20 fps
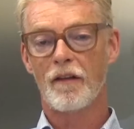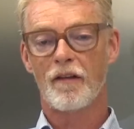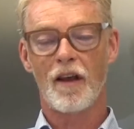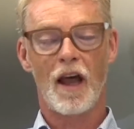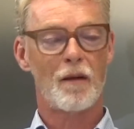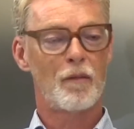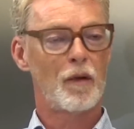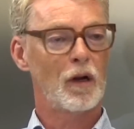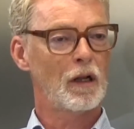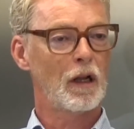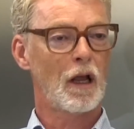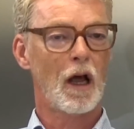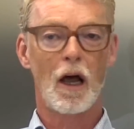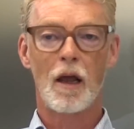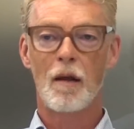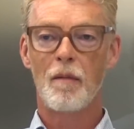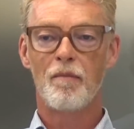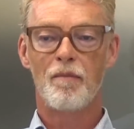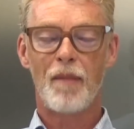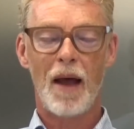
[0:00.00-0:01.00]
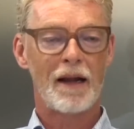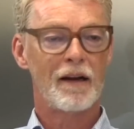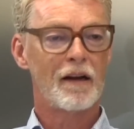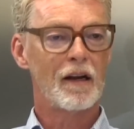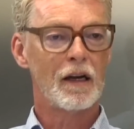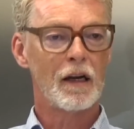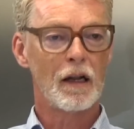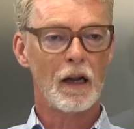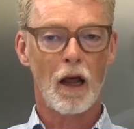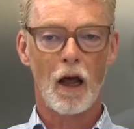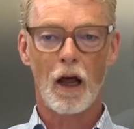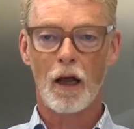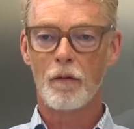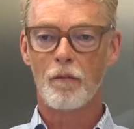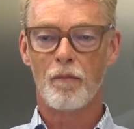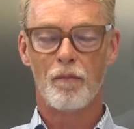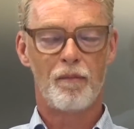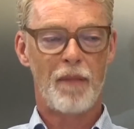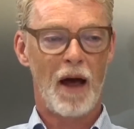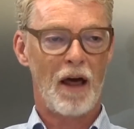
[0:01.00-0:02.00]
table light, pendant light,
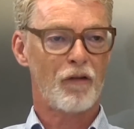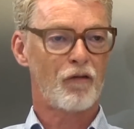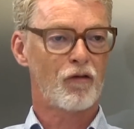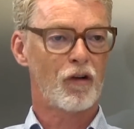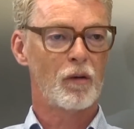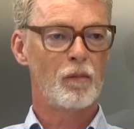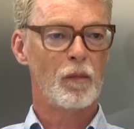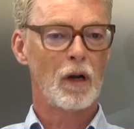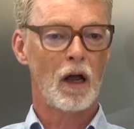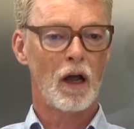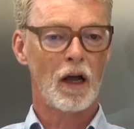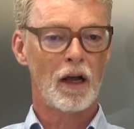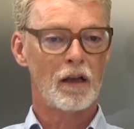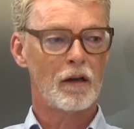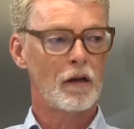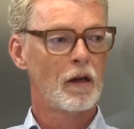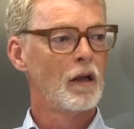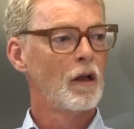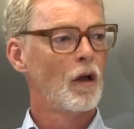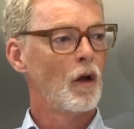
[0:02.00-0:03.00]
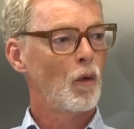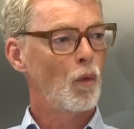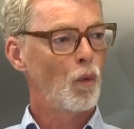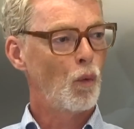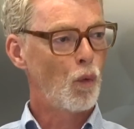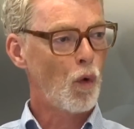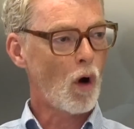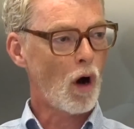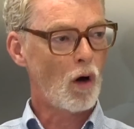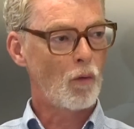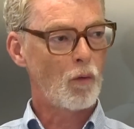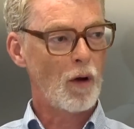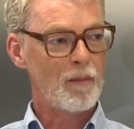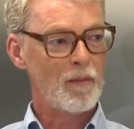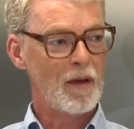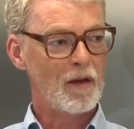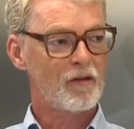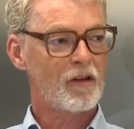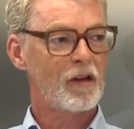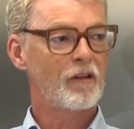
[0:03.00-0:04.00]
bathroom light. What are we
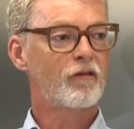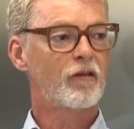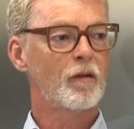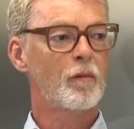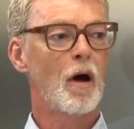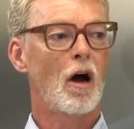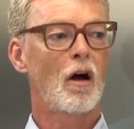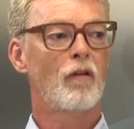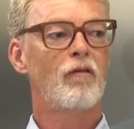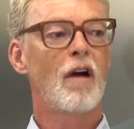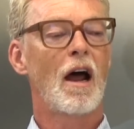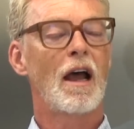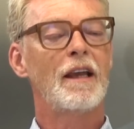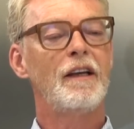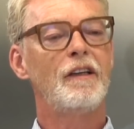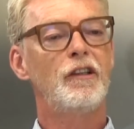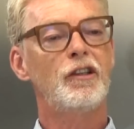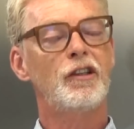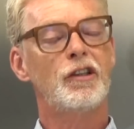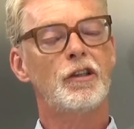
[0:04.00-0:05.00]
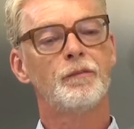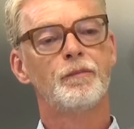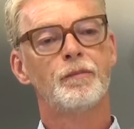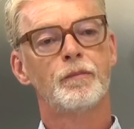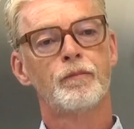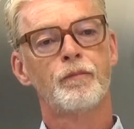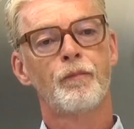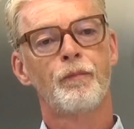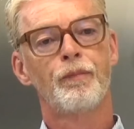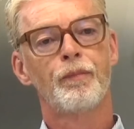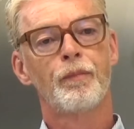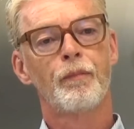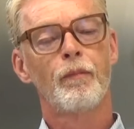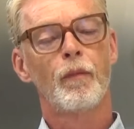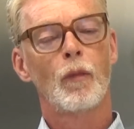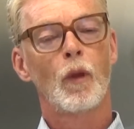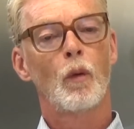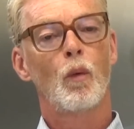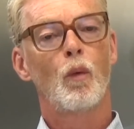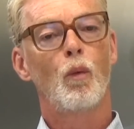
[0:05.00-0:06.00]
missing from our range?
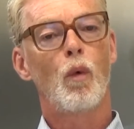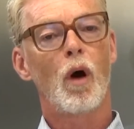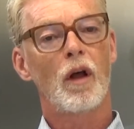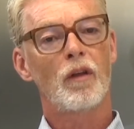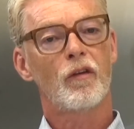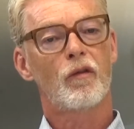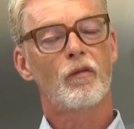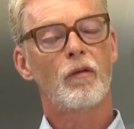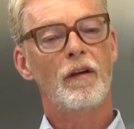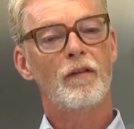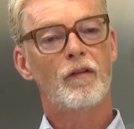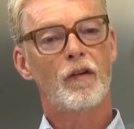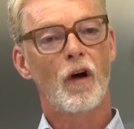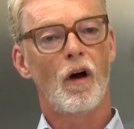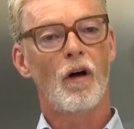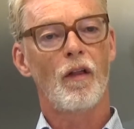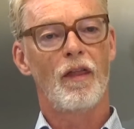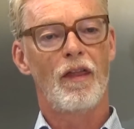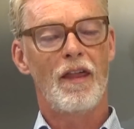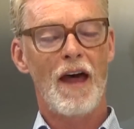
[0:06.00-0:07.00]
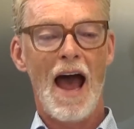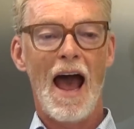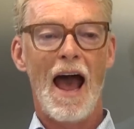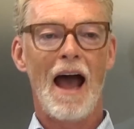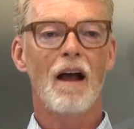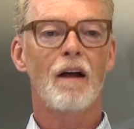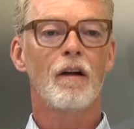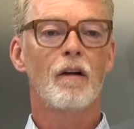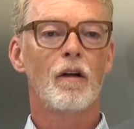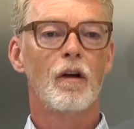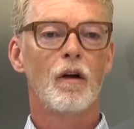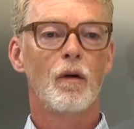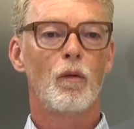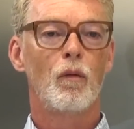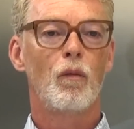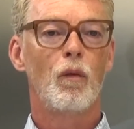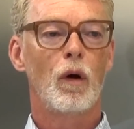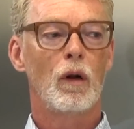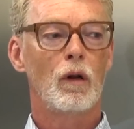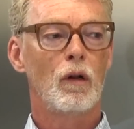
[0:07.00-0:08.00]
Once we've got that,
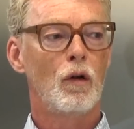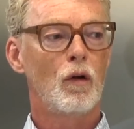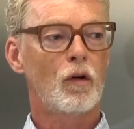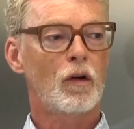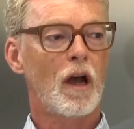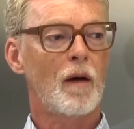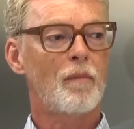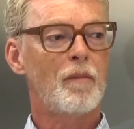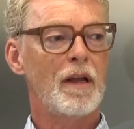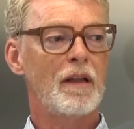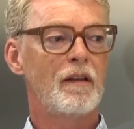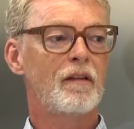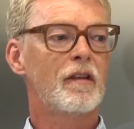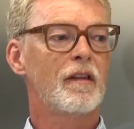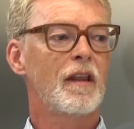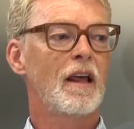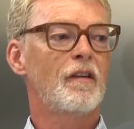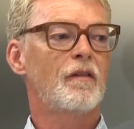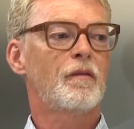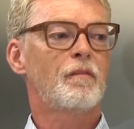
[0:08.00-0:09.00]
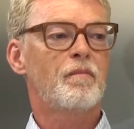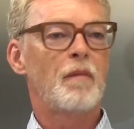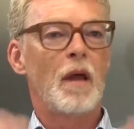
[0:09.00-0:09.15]
we'll look up into this